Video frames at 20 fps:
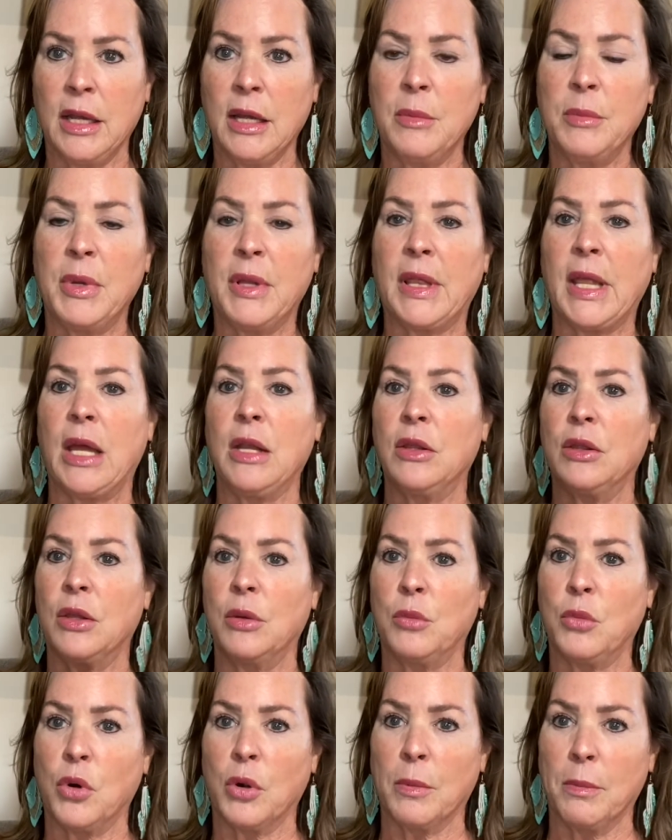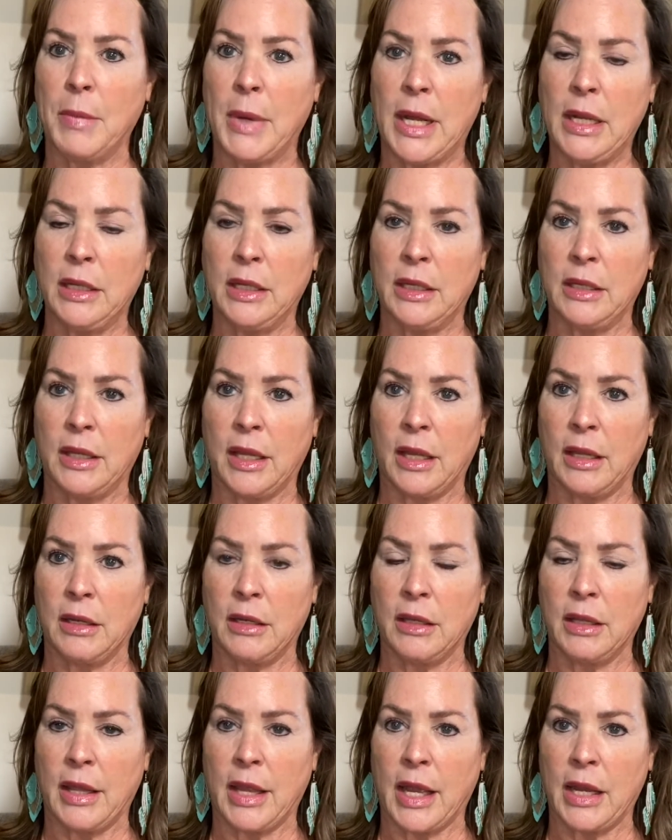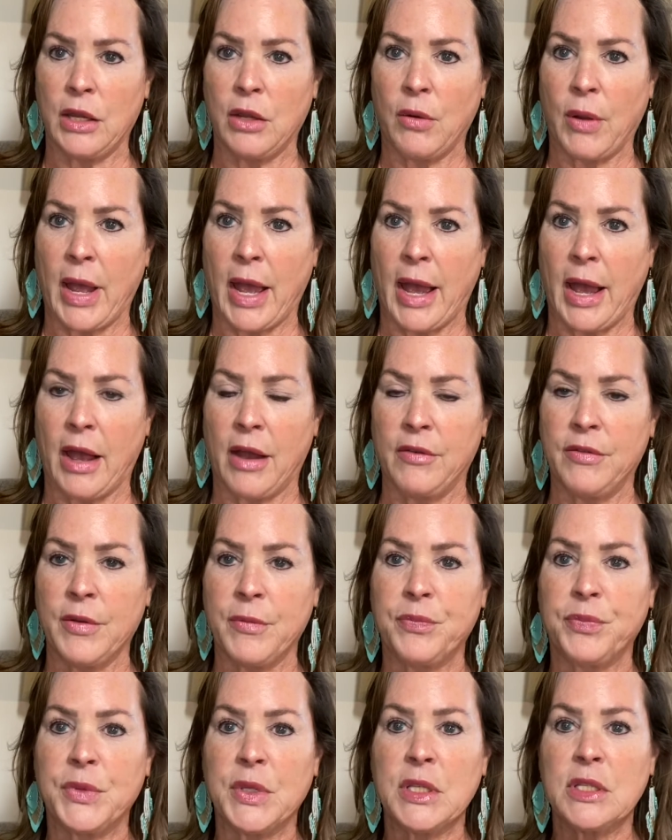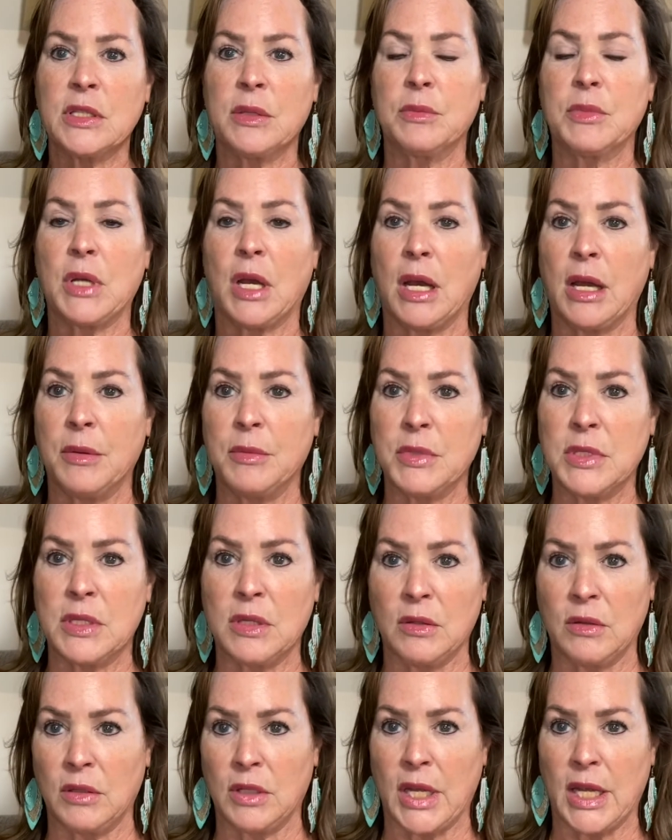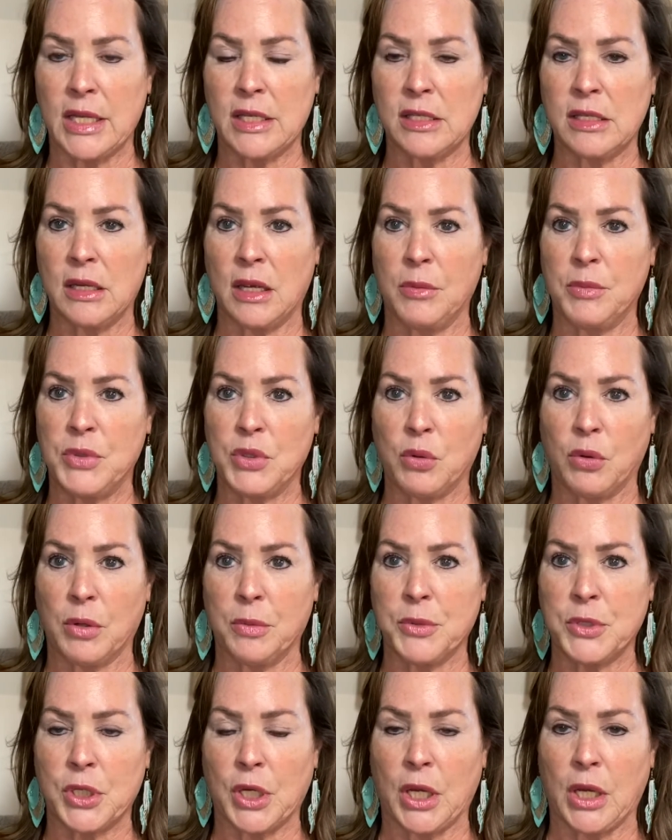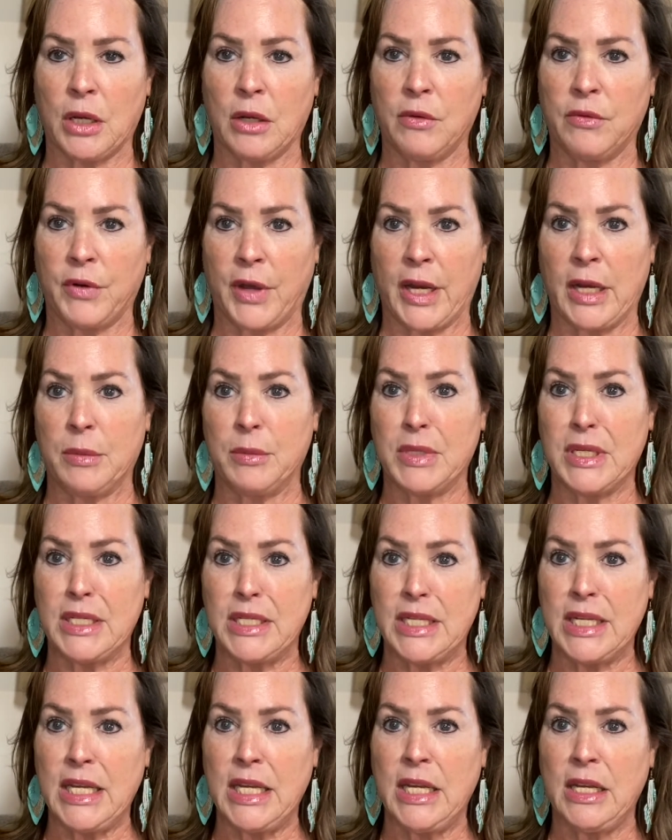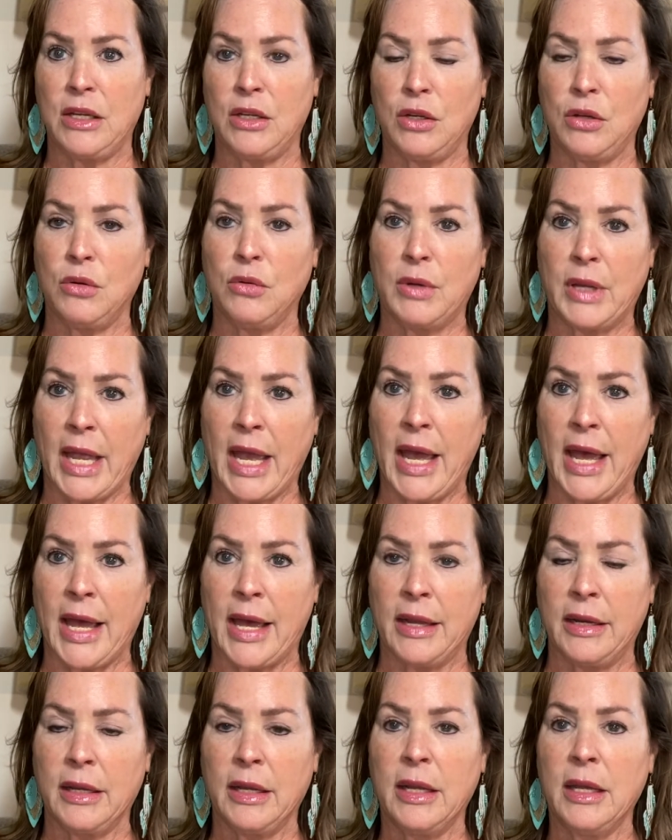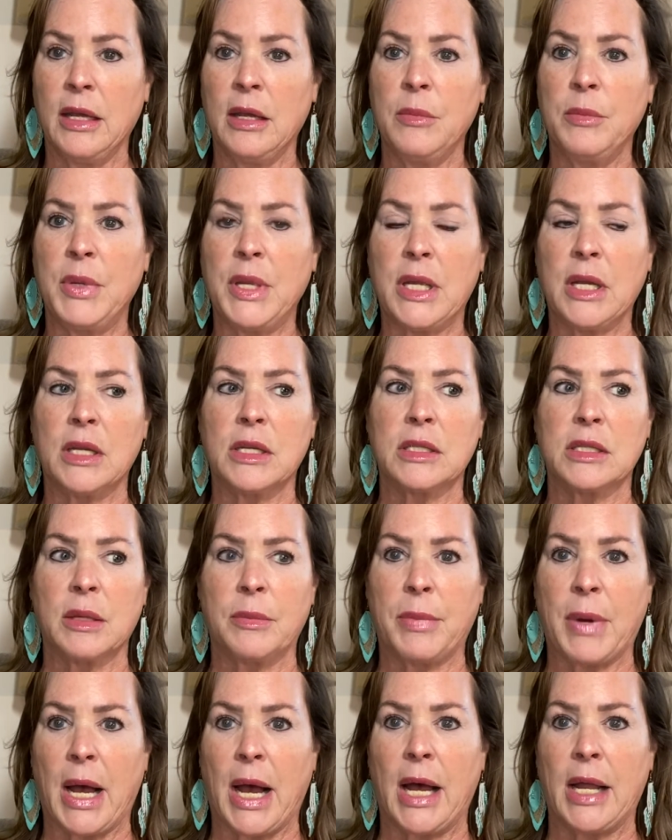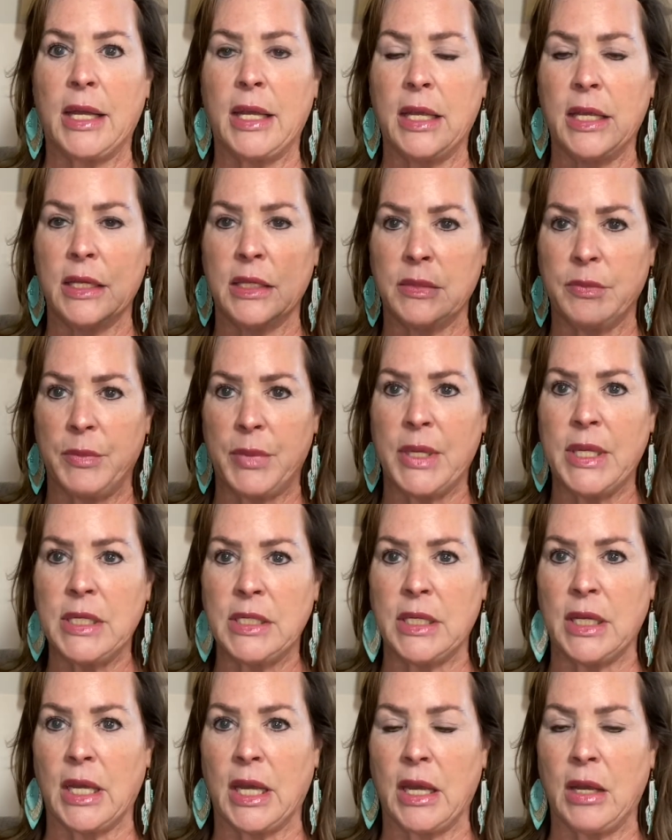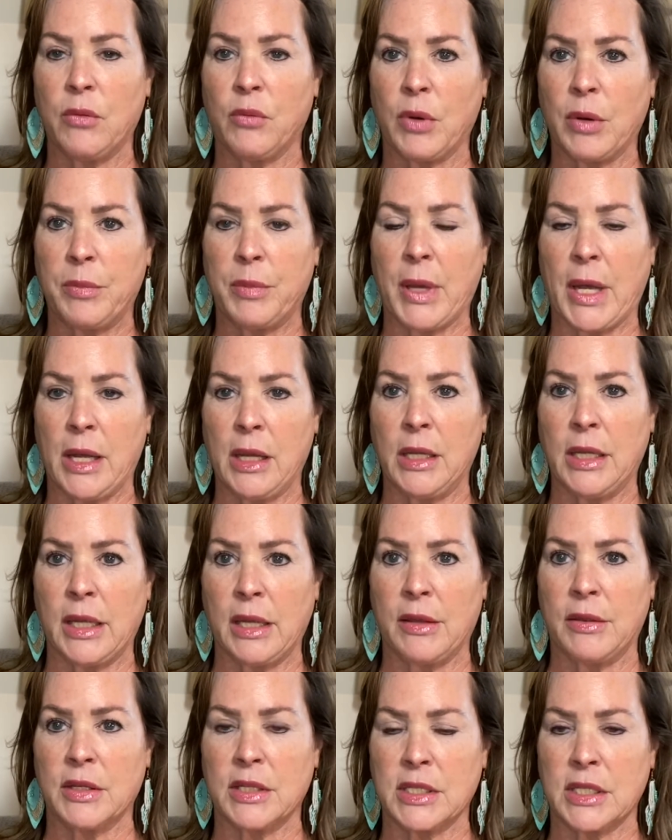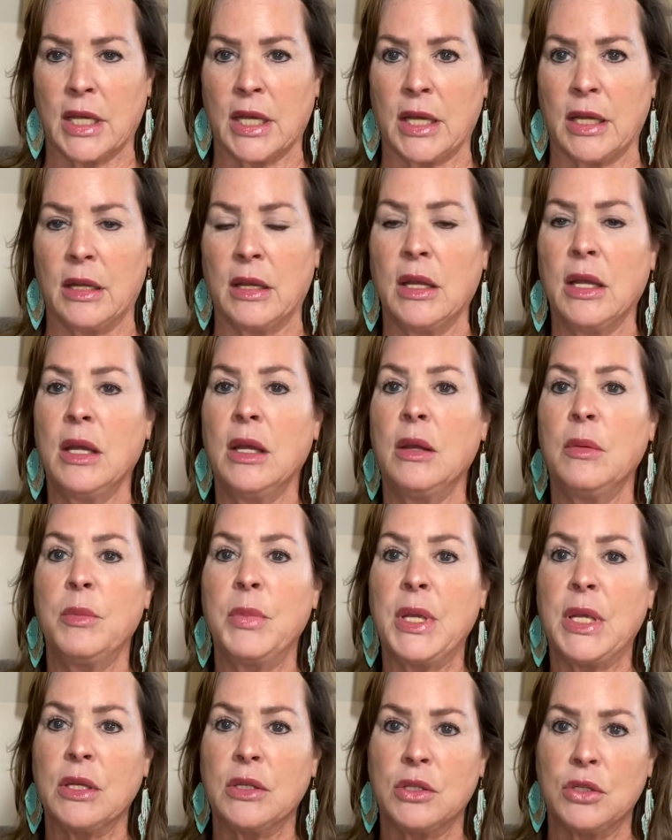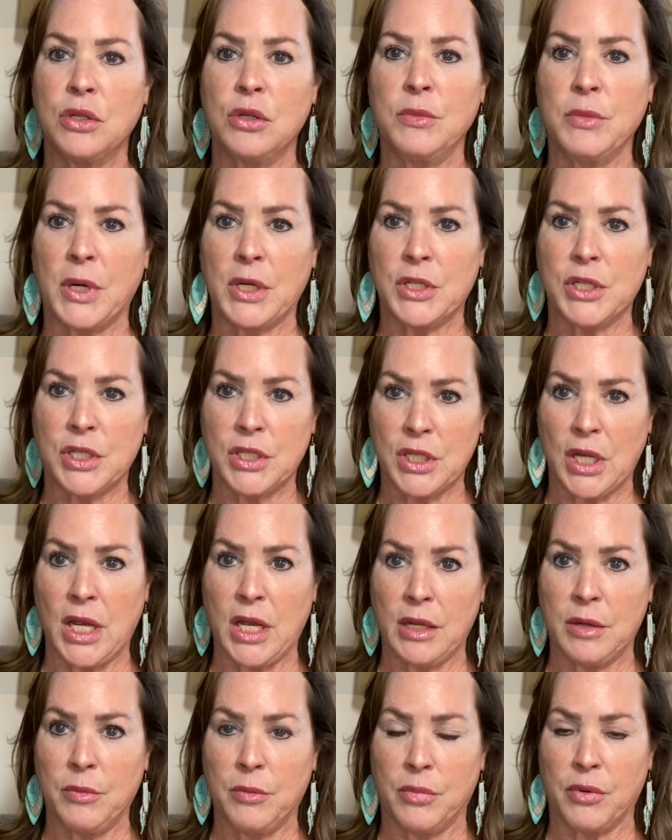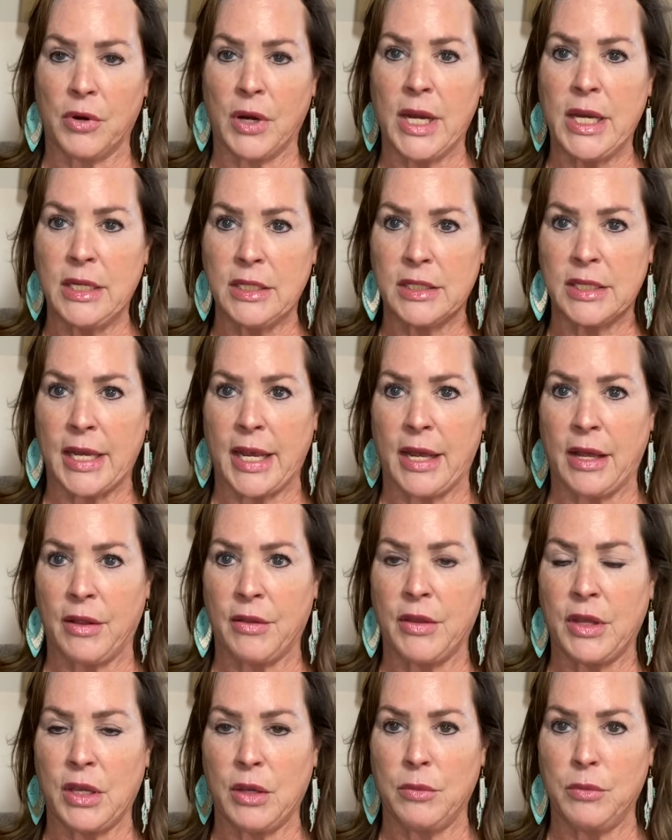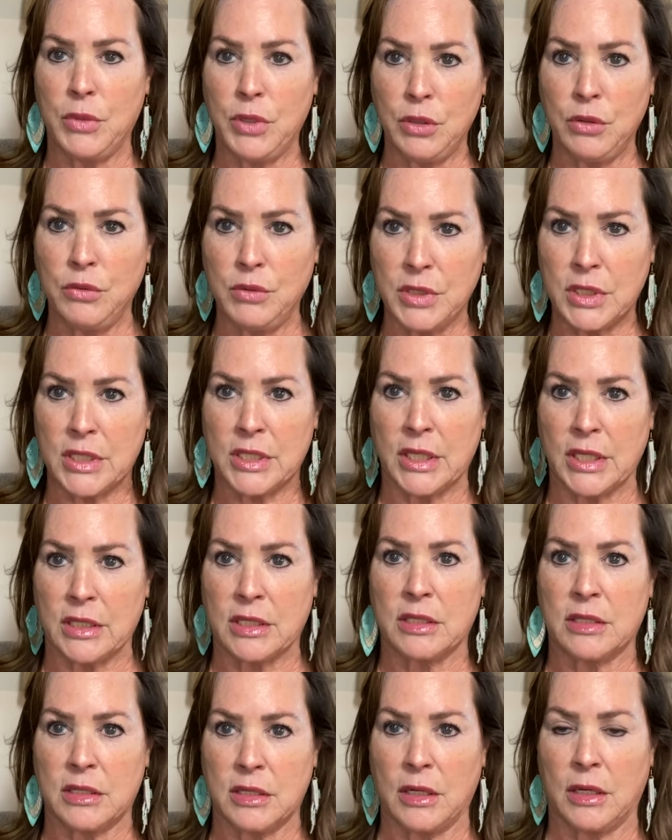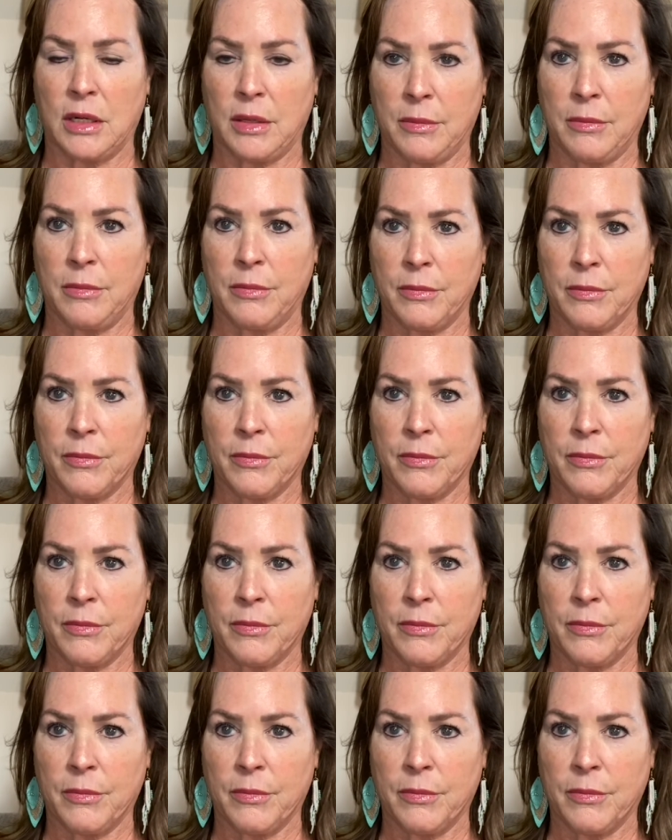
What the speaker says: But then the more melanin that you have, sometimes the less absorption of vitamin D you get, because the body is busy repelling the sun, because too much sun breaks down the immune system.